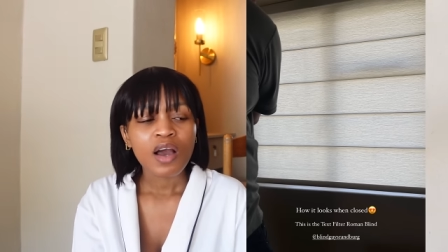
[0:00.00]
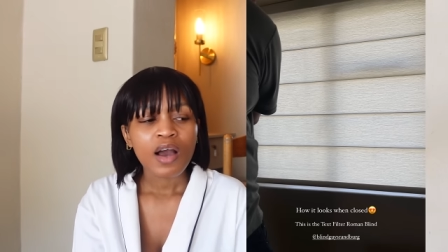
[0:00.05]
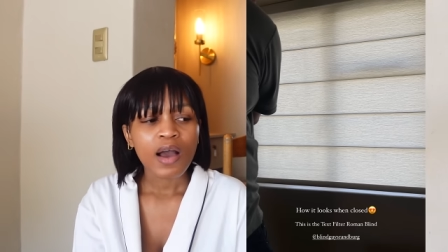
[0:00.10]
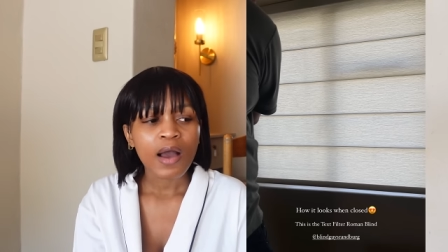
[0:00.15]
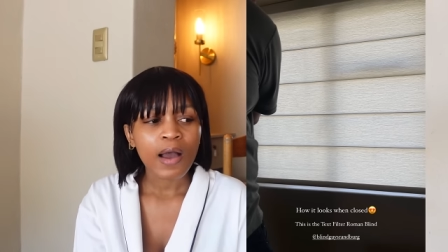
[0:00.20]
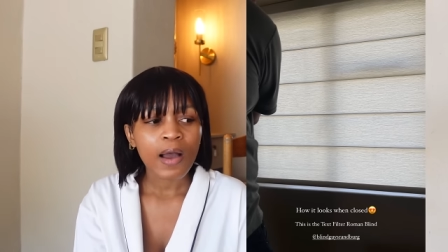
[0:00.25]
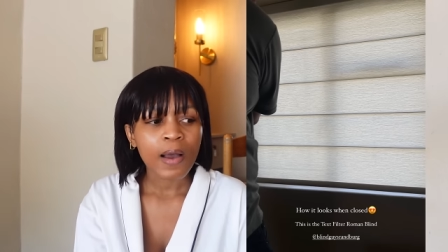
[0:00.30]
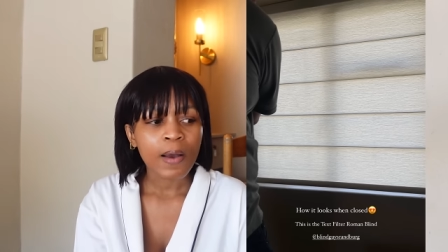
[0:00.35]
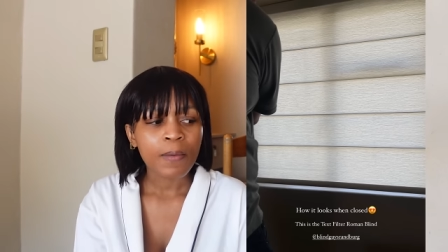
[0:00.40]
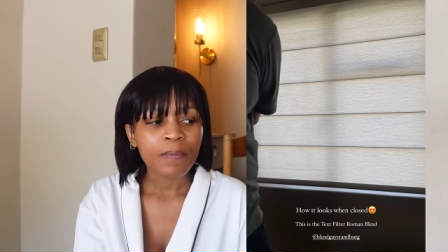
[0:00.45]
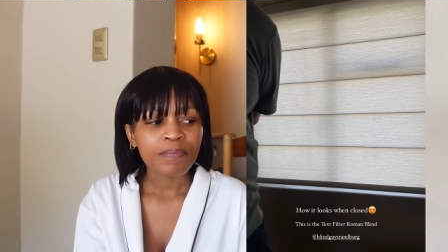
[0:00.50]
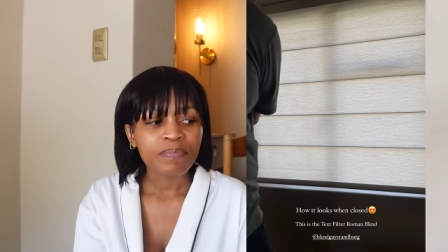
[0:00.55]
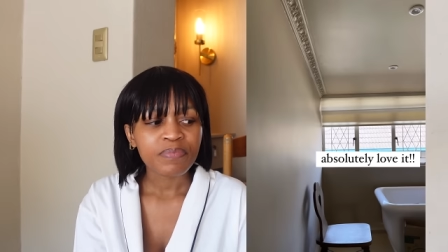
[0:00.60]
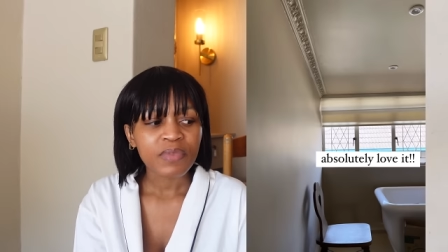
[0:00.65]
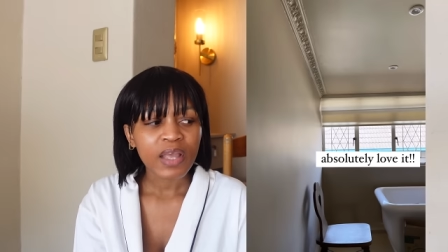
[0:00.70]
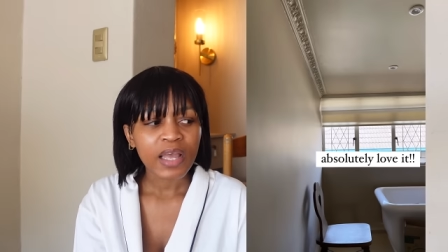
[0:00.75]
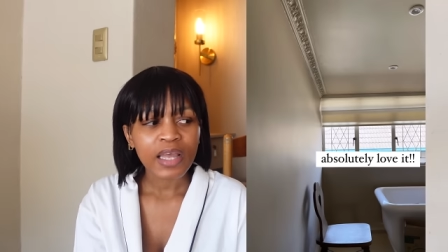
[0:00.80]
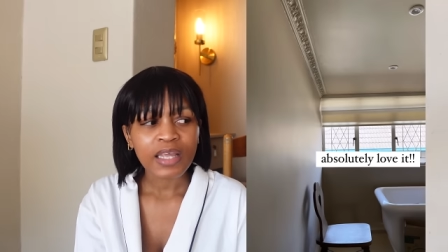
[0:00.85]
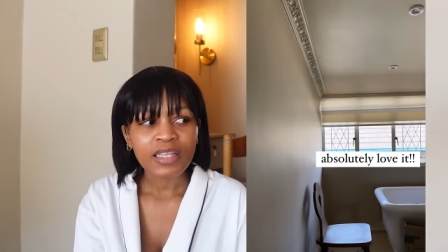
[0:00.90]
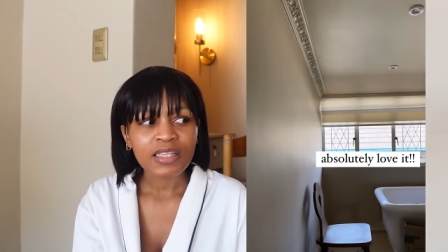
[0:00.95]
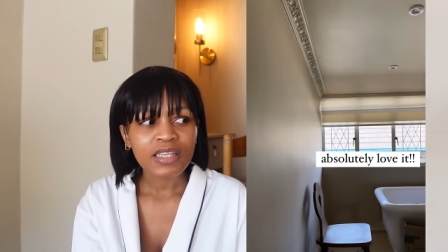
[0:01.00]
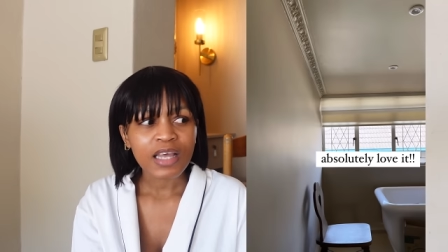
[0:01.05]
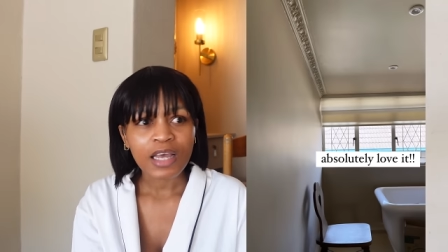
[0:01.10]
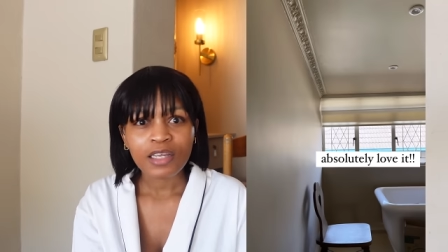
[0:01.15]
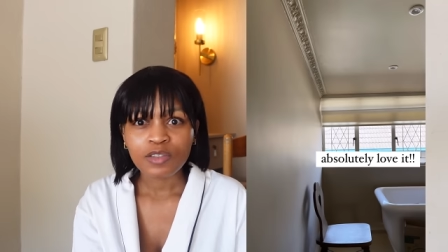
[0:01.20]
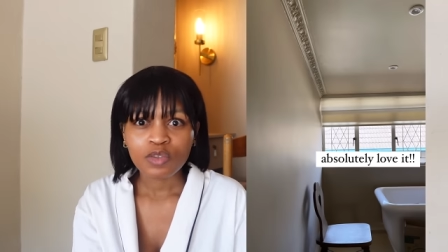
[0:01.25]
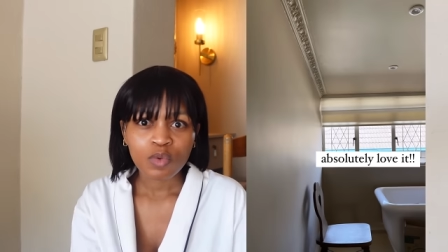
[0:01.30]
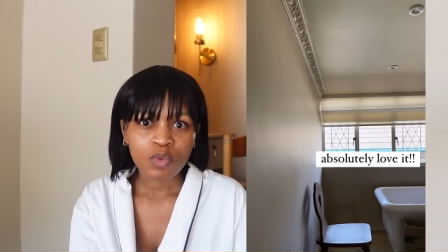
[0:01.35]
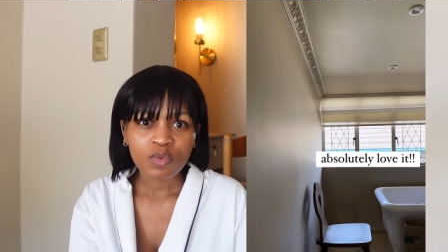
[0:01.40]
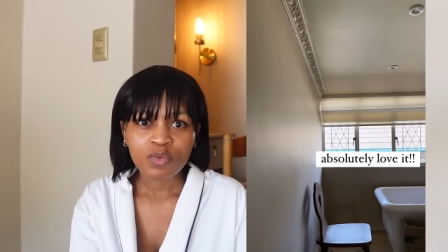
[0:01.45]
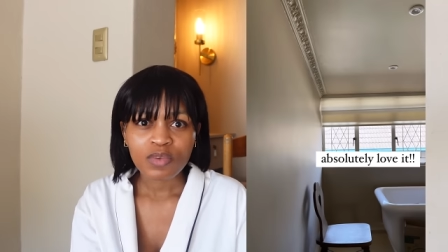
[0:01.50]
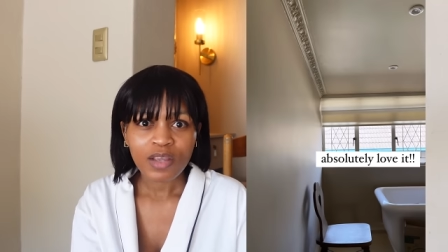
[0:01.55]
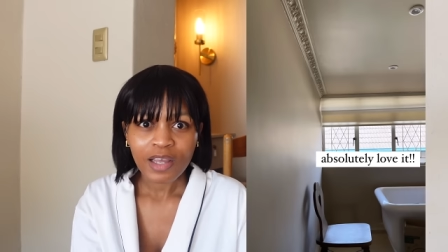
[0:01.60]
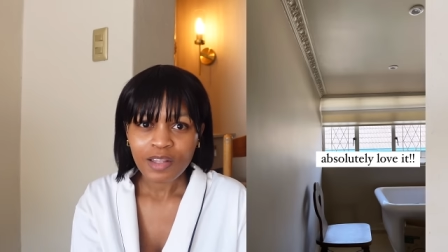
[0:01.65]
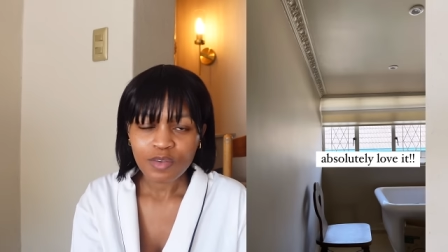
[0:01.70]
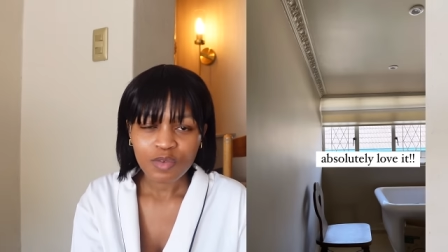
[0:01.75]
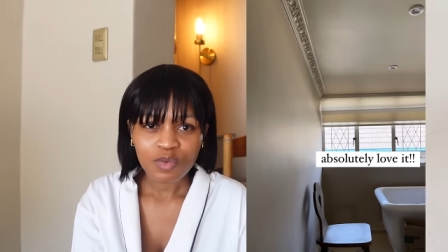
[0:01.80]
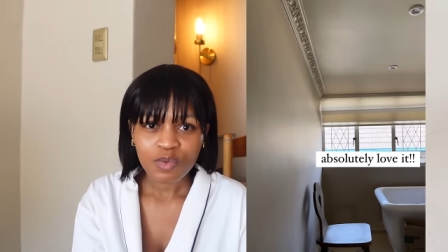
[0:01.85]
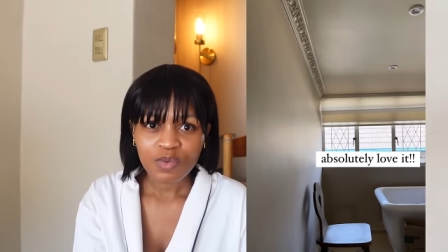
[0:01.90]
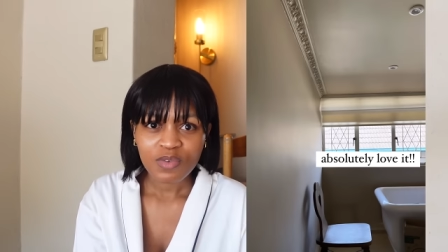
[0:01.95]
Um, and I don't
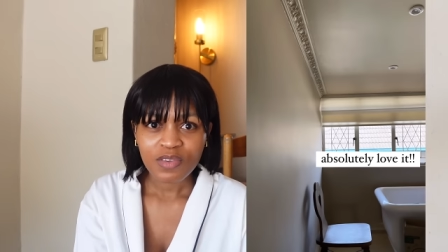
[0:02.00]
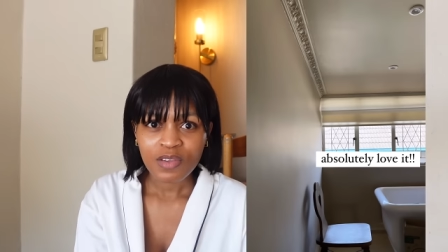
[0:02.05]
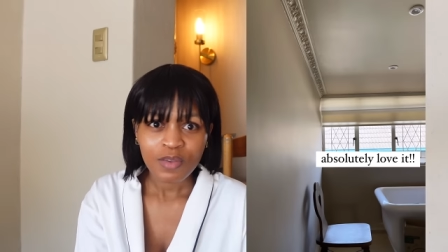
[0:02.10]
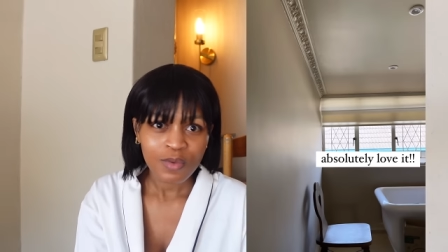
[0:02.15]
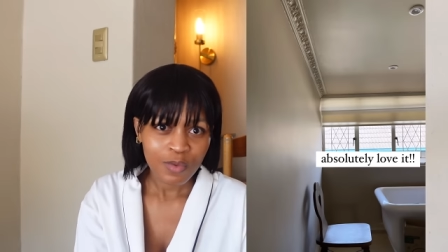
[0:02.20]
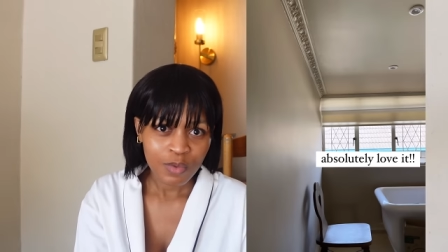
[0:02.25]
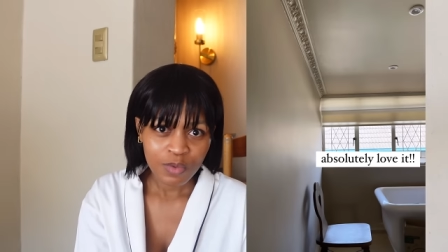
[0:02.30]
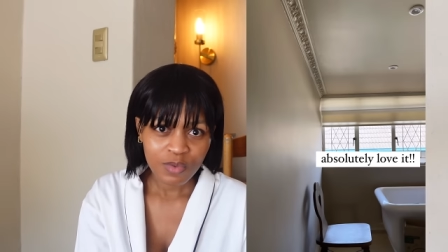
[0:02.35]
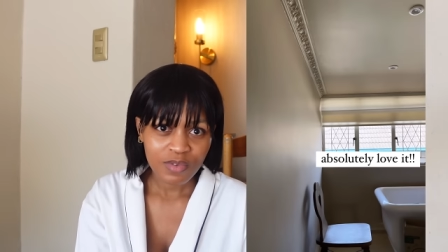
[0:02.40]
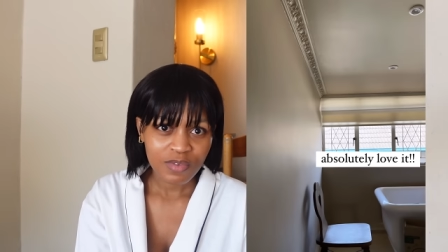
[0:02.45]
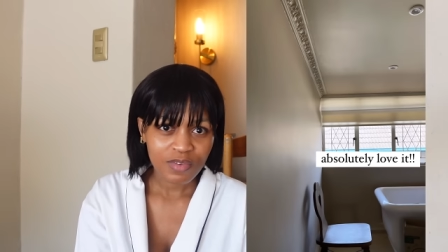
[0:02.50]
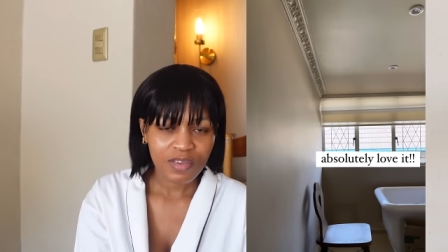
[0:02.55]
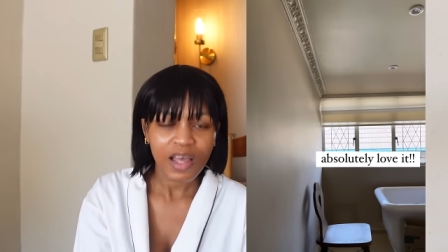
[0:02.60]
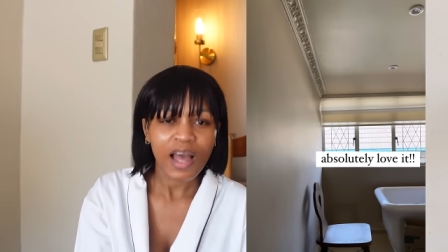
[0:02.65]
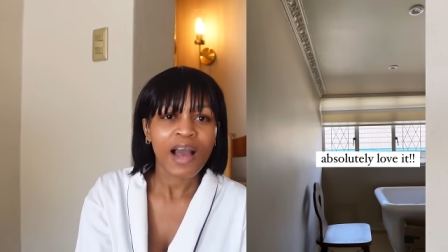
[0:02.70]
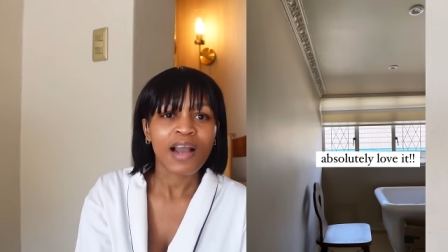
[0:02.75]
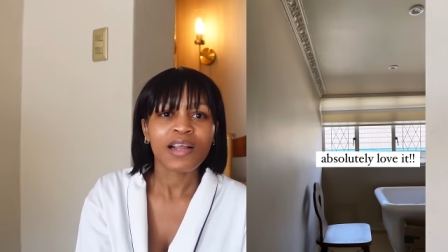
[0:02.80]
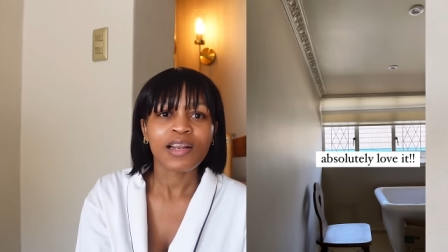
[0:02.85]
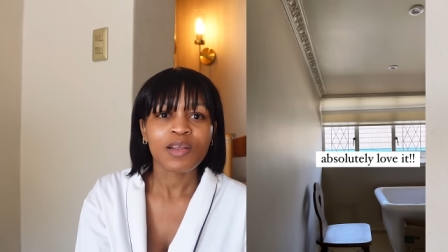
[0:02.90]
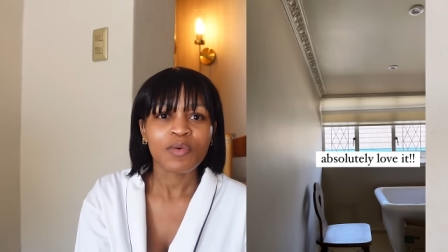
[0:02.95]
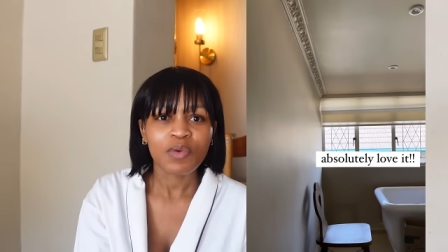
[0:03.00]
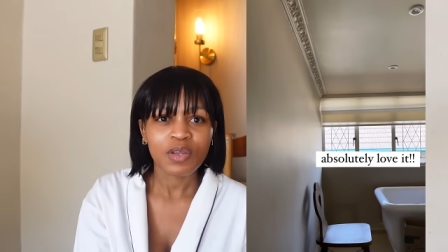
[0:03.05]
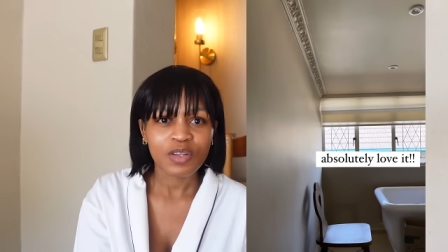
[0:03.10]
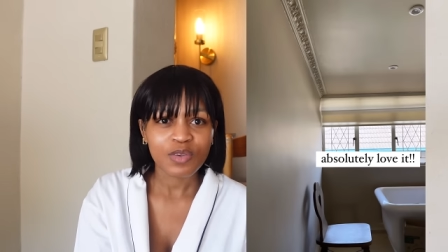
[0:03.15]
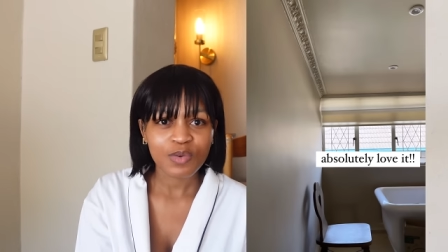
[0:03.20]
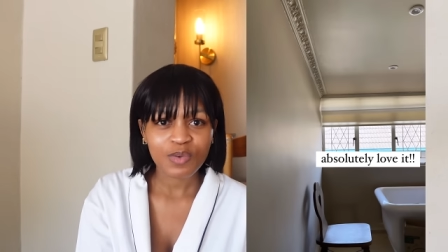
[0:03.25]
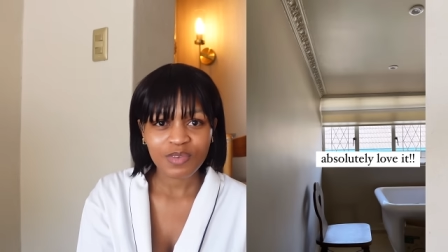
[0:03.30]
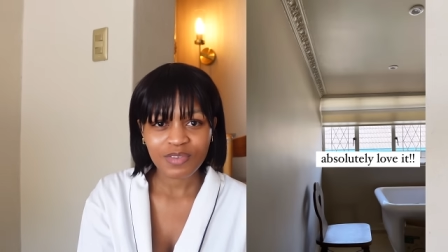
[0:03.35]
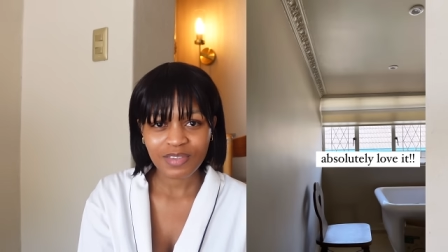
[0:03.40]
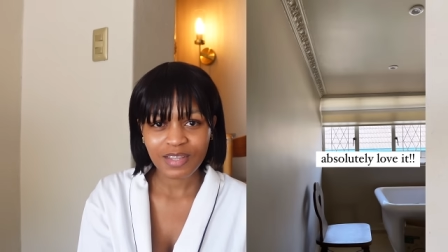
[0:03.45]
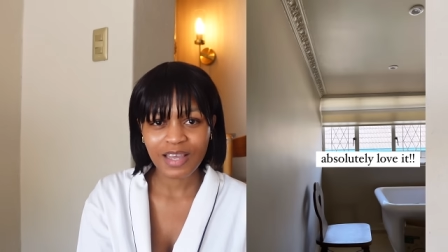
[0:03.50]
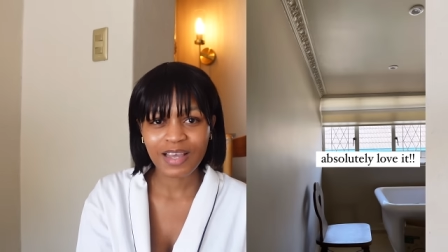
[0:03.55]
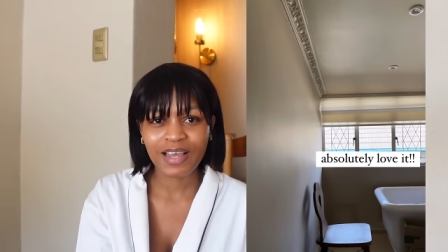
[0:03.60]
get to see those ugly windows